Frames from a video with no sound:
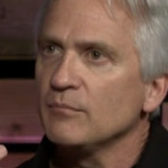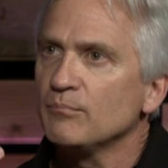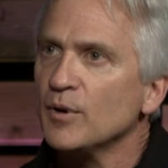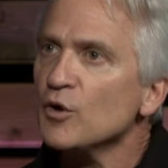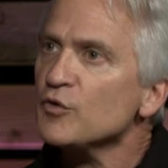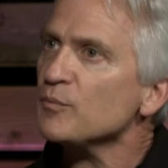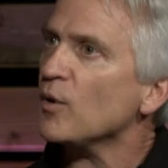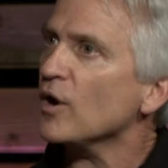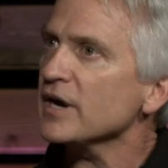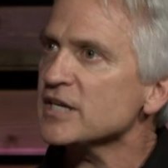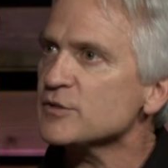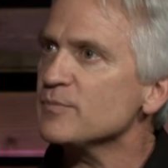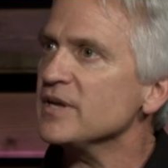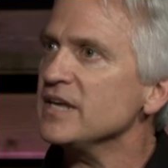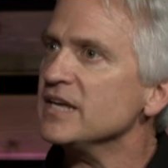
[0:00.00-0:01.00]
both
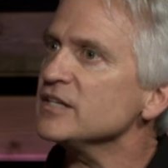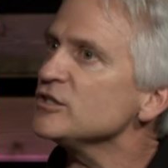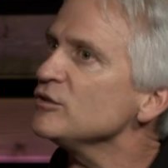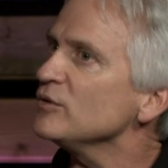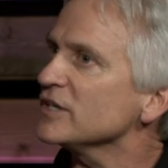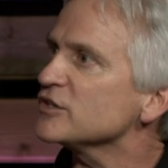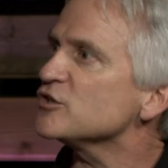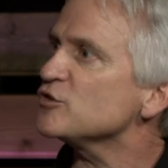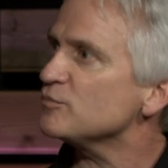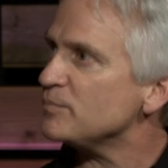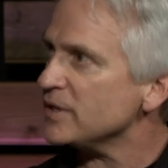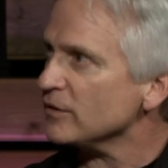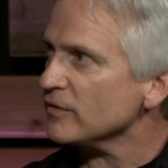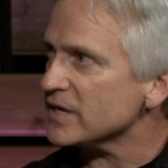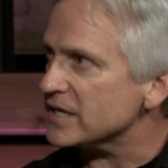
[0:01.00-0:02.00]
parties begin to
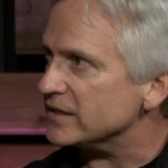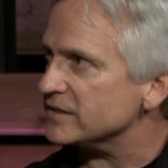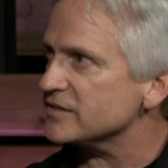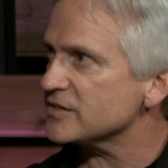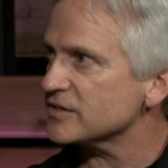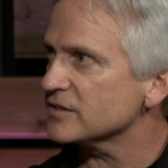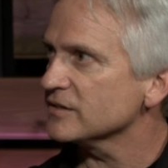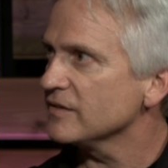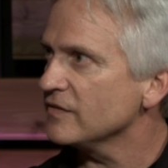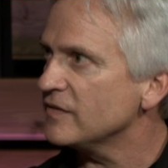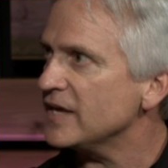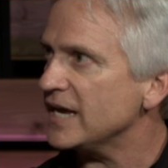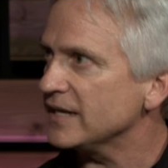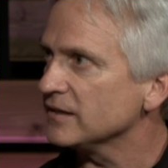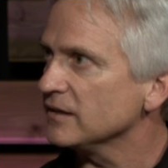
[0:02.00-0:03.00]
experience
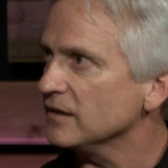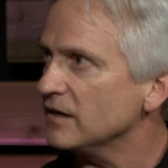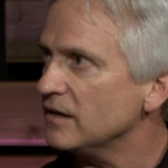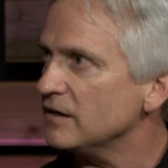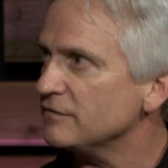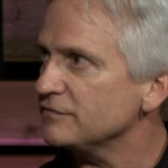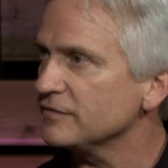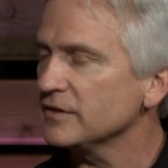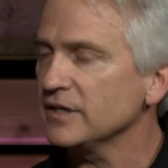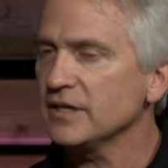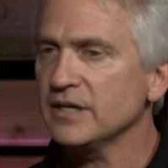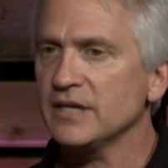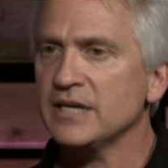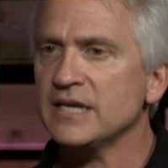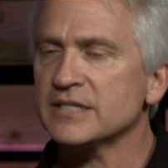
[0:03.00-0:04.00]
that love.
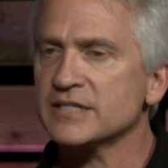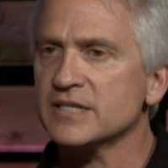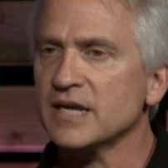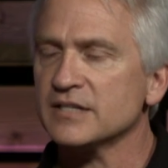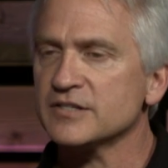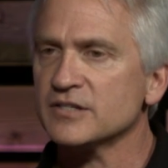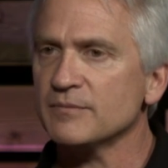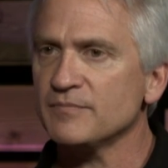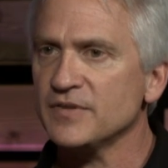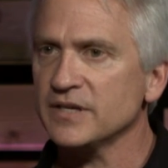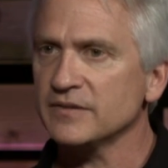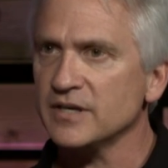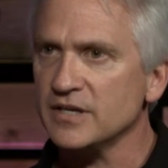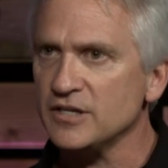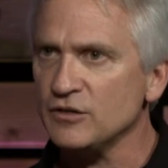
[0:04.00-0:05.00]
It's not
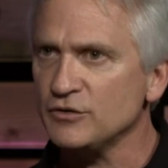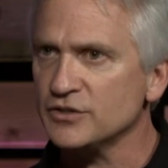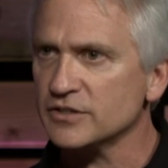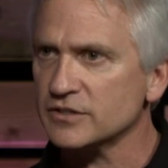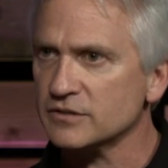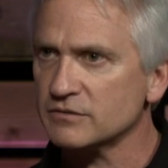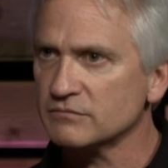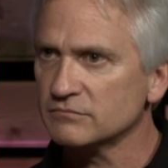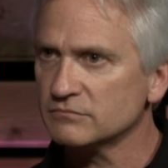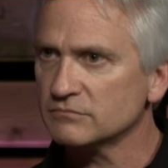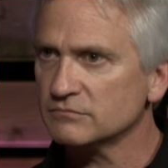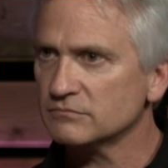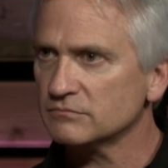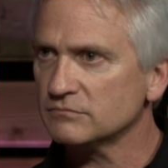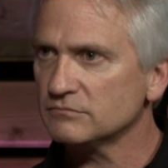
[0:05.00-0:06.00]
something that you just
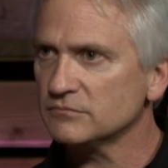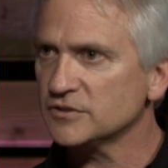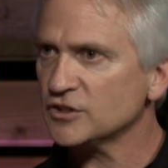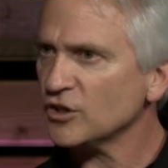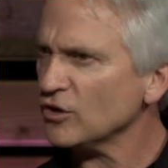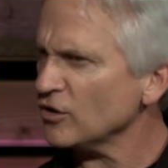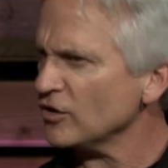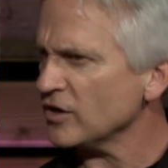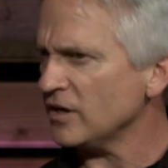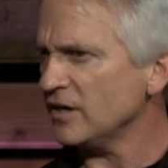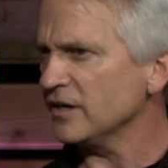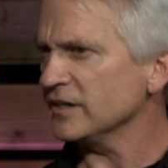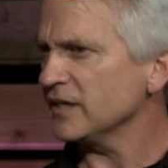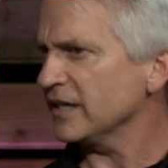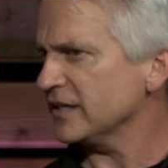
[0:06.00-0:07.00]
turn
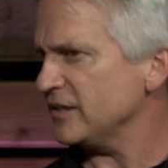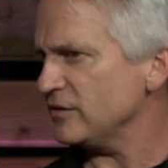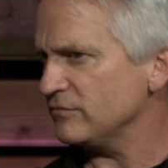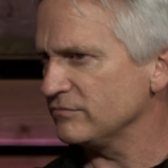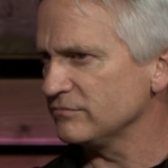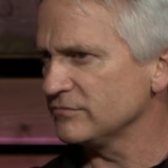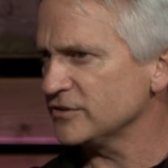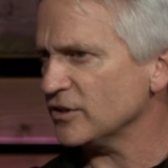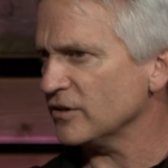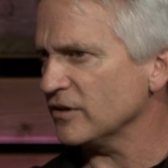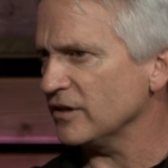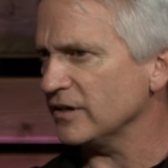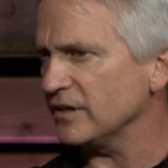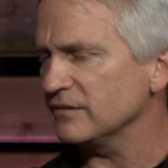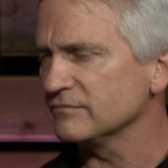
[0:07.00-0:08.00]
on like you turn
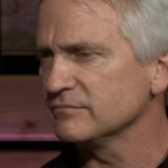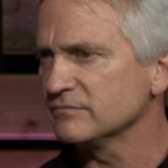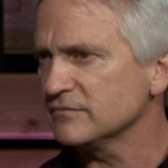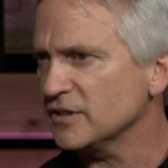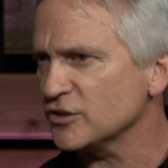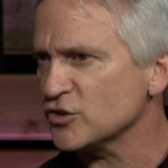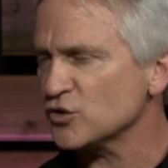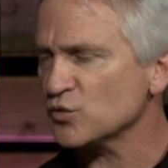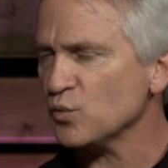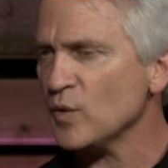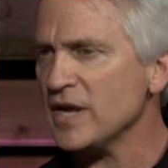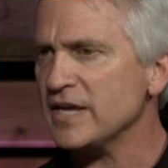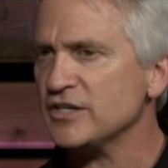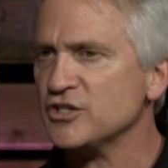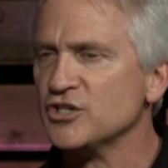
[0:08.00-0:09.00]
on a, a
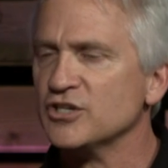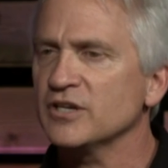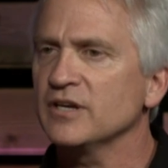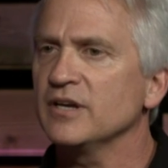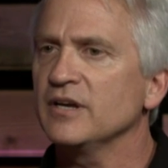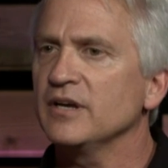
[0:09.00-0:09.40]
switch,